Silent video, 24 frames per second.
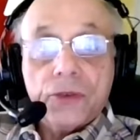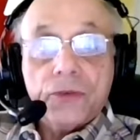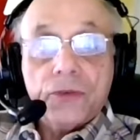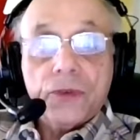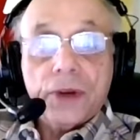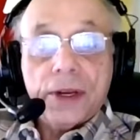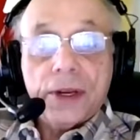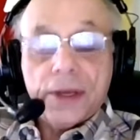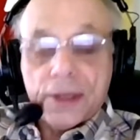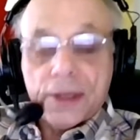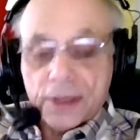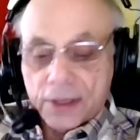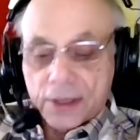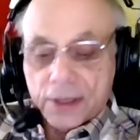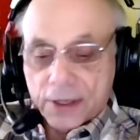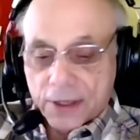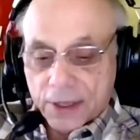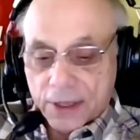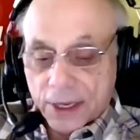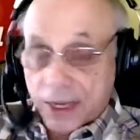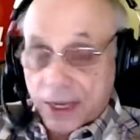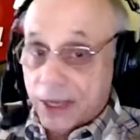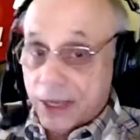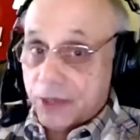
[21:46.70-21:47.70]
Fred
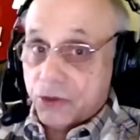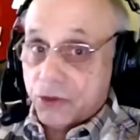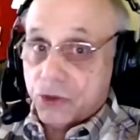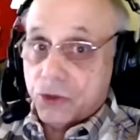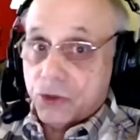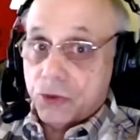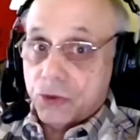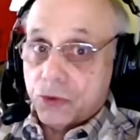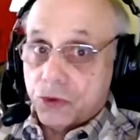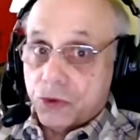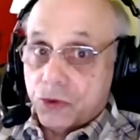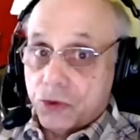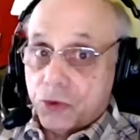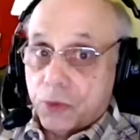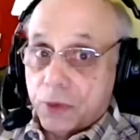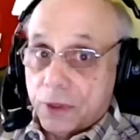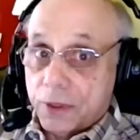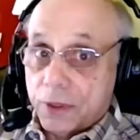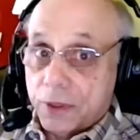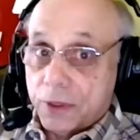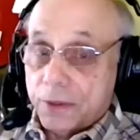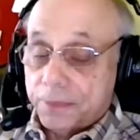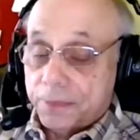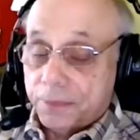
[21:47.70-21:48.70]
here. As
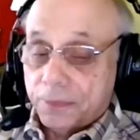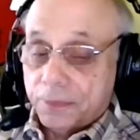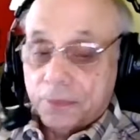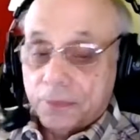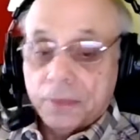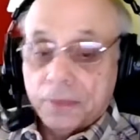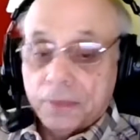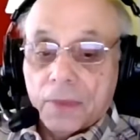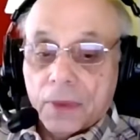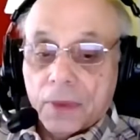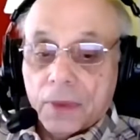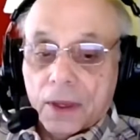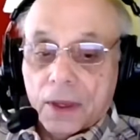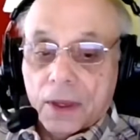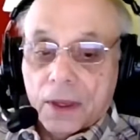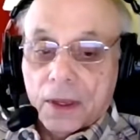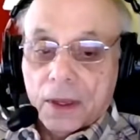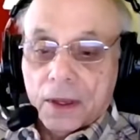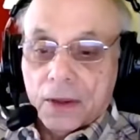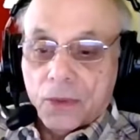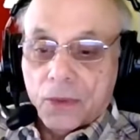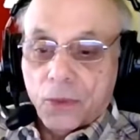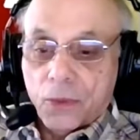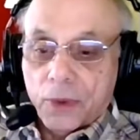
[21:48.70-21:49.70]
usual,
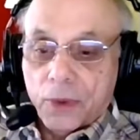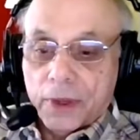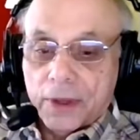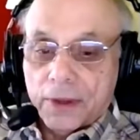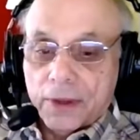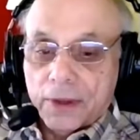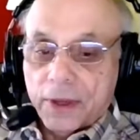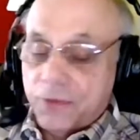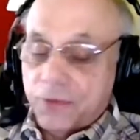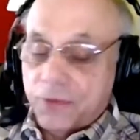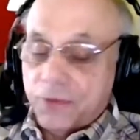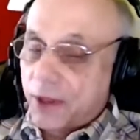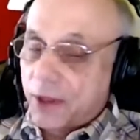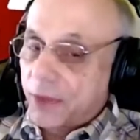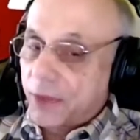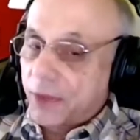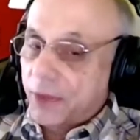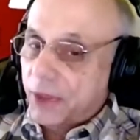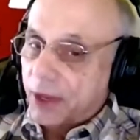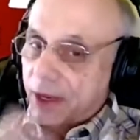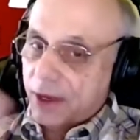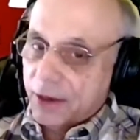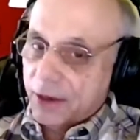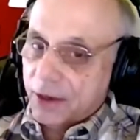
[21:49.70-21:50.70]
if
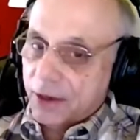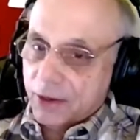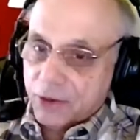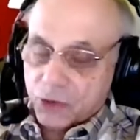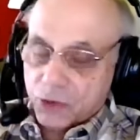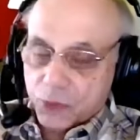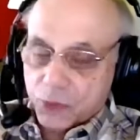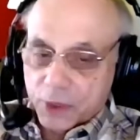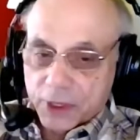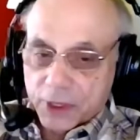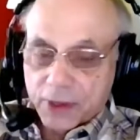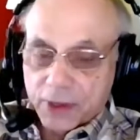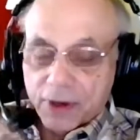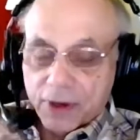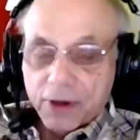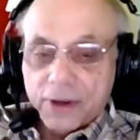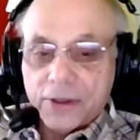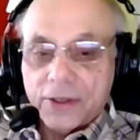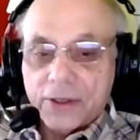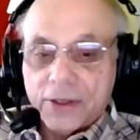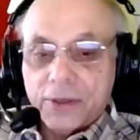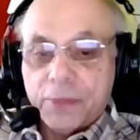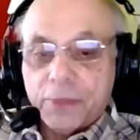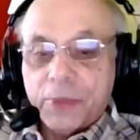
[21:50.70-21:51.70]
nothing else, we are
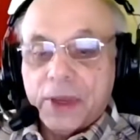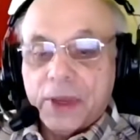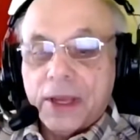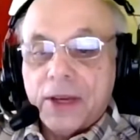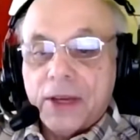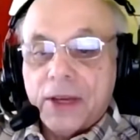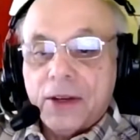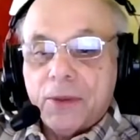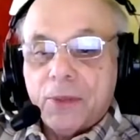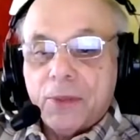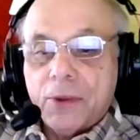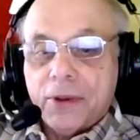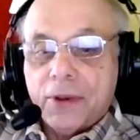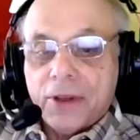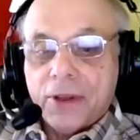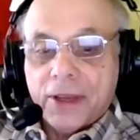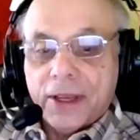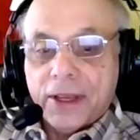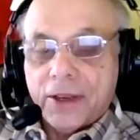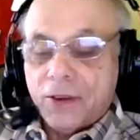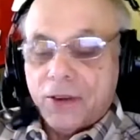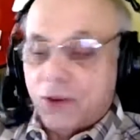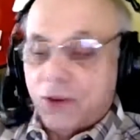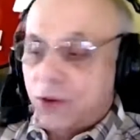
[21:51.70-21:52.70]
dependable
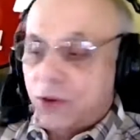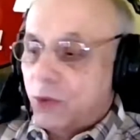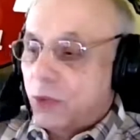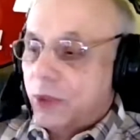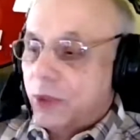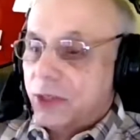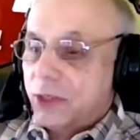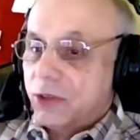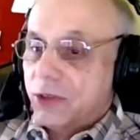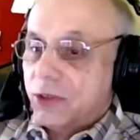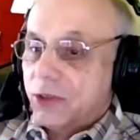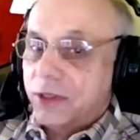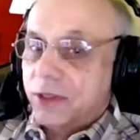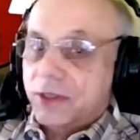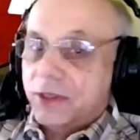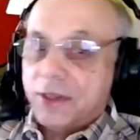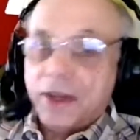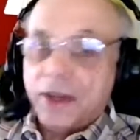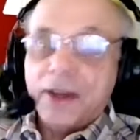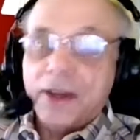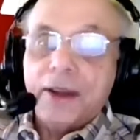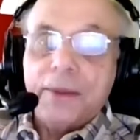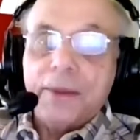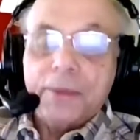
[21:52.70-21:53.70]
and always on
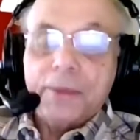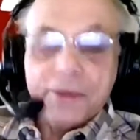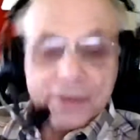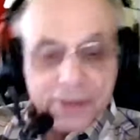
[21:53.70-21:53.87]
time.